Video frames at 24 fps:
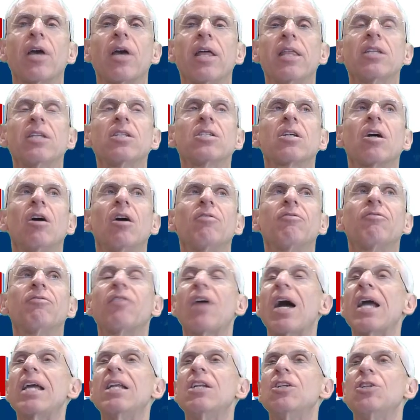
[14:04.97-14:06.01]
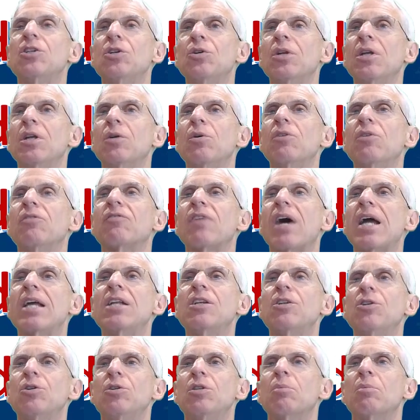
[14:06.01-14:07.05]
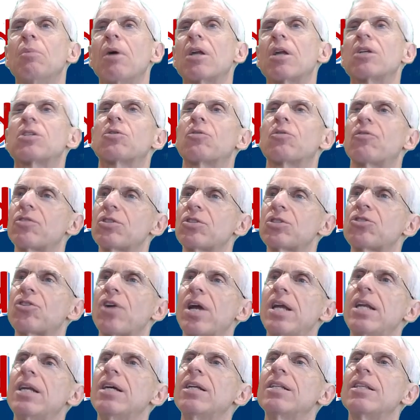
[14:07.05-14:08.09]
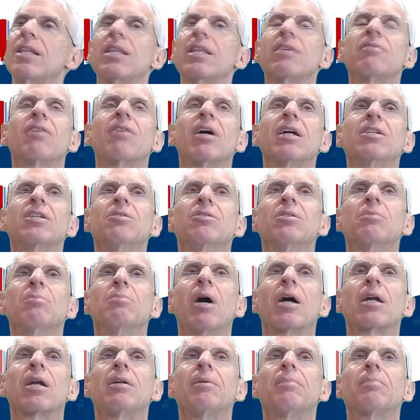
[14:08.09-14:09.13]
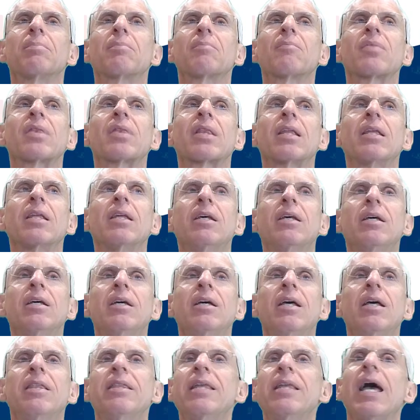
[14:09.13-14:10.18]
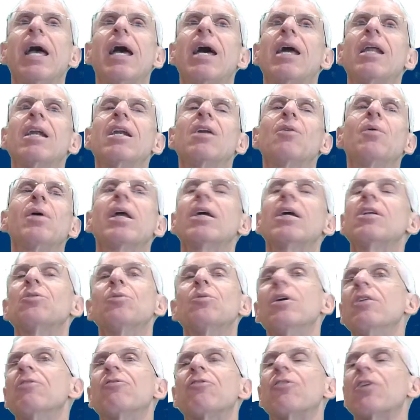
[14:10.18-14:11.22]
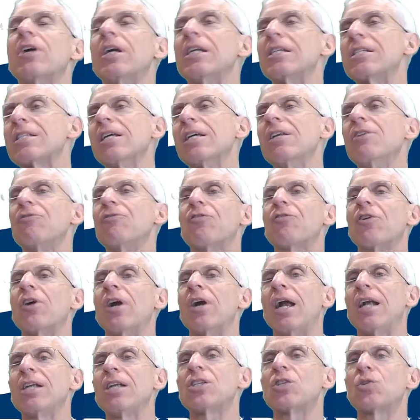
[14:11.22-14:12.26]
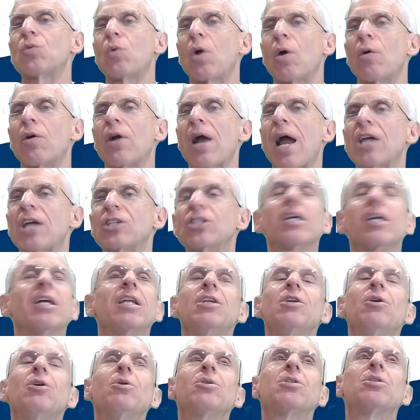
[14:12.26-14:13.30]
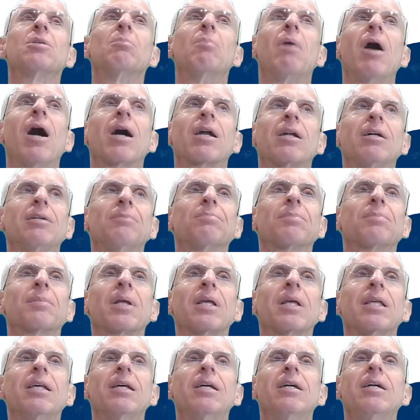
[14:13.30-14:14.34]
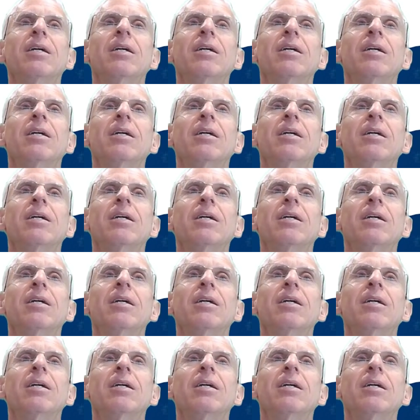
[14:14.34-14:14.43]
now. Okay, this is called fine-tuning. We fine-tune the model. So first train it, then they fine-tune the model. Then we get to inference. Inference is where we're actually going to use the model.